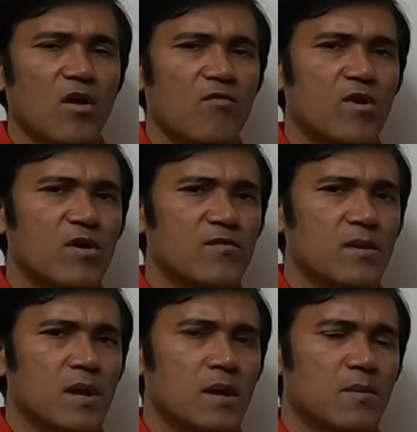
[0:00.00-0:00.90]
For
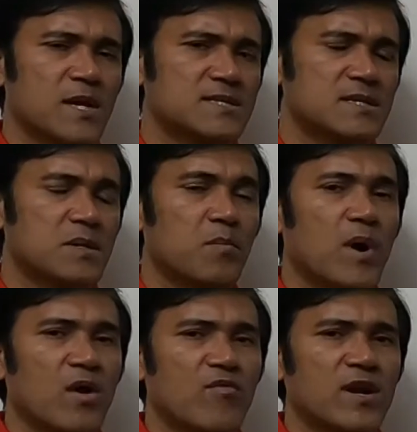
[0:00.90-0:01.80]
present
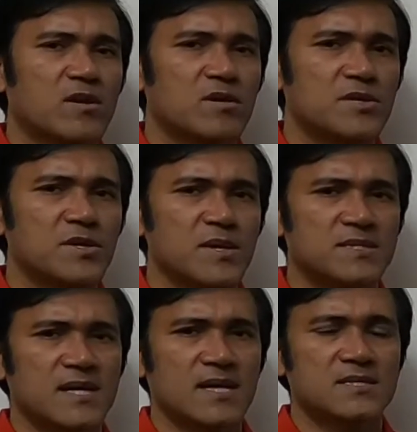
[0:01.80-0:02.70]
perfect
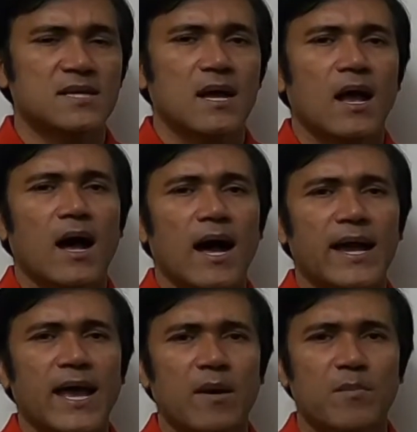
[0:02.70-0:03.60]
continuous tense,
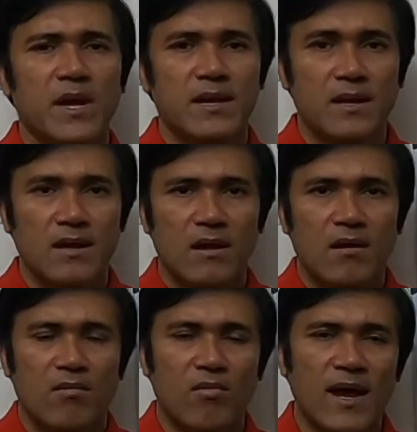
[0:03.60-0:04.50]
I have been
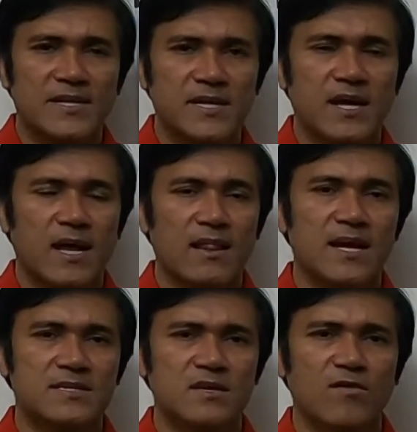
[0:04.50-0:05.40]
writing a
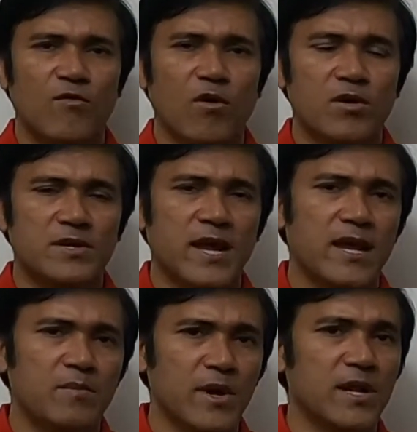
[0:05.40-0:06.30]
letter for
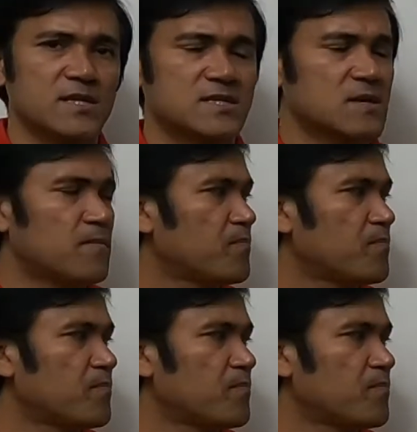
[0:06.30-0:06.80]
10 minutes.